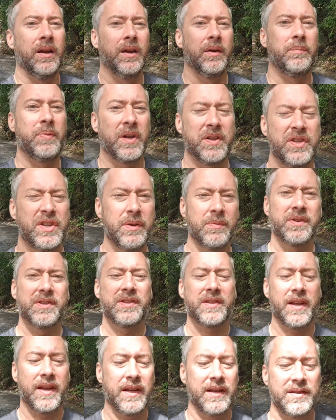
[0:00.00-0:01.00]
But she was
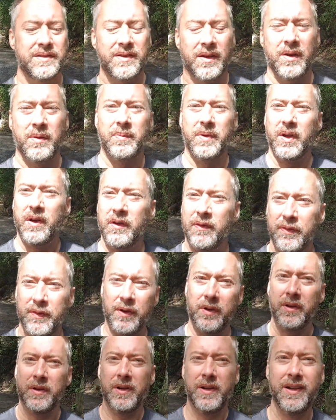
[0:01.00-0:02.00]
like so
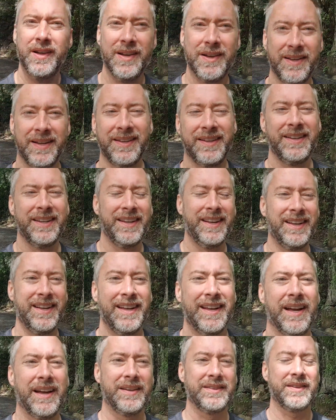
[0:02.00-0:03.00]
beautiful.
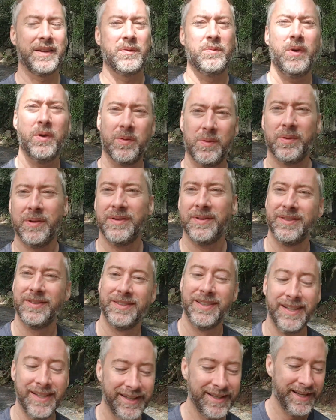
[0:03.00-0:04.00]
I was like, whoa.
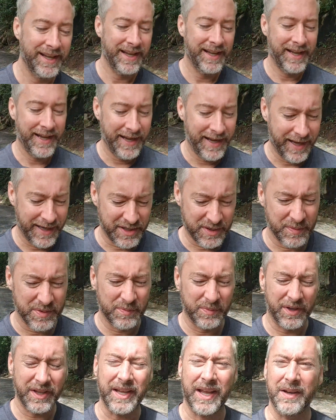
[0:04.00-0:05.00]
And she
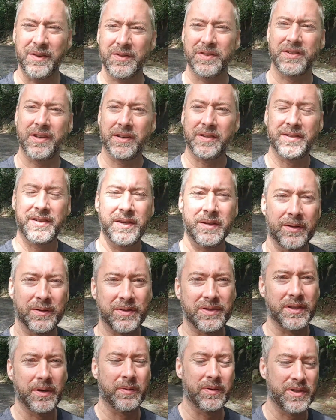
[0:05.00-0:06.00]
was really interesting too.
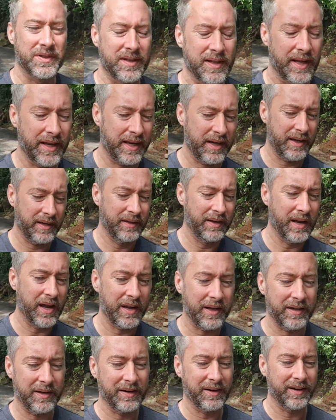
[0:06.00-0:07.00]
She was like
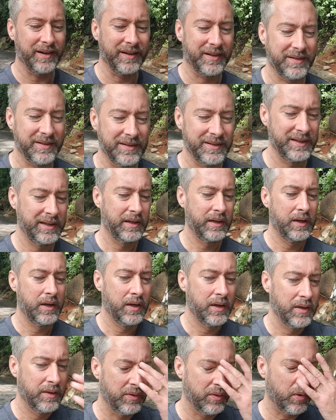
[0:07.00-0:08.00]
not your
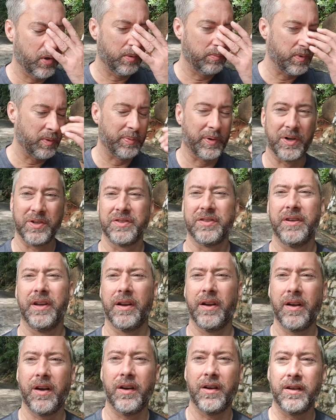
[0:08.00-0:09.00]
normal person
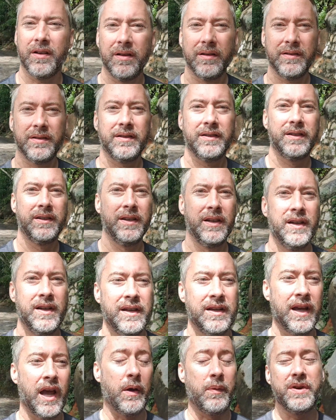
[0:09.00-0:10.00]
at all.
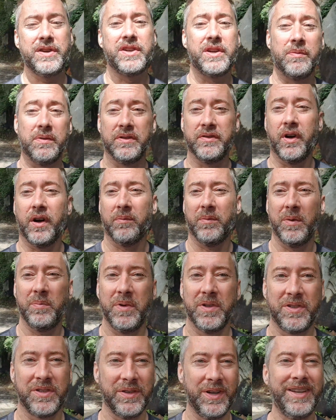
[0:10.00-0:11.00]
I wish she was normal,
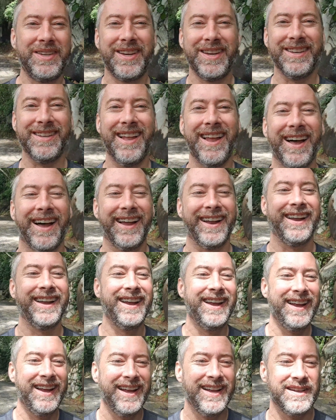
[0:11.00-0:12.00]
but she's not.
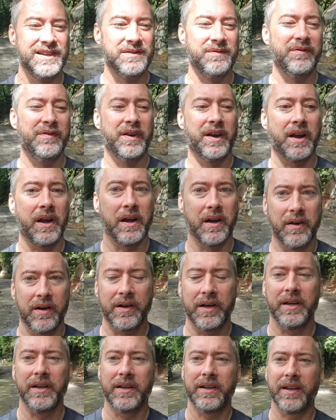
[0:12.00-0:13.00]
She's
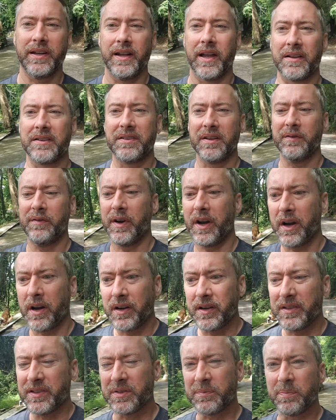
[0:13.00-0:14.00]
very connected,
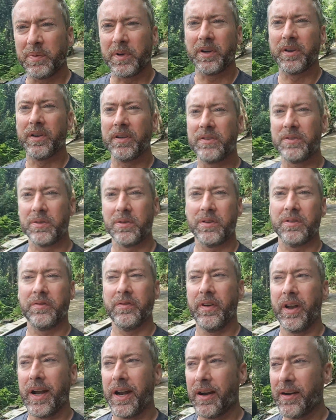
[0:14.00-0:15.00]
very spiritual,
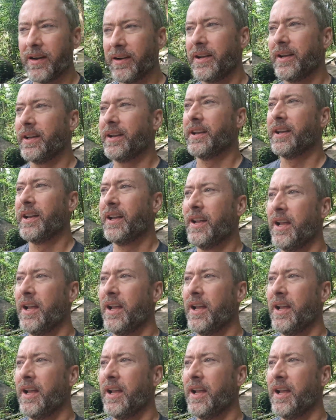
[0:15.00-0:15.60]
very...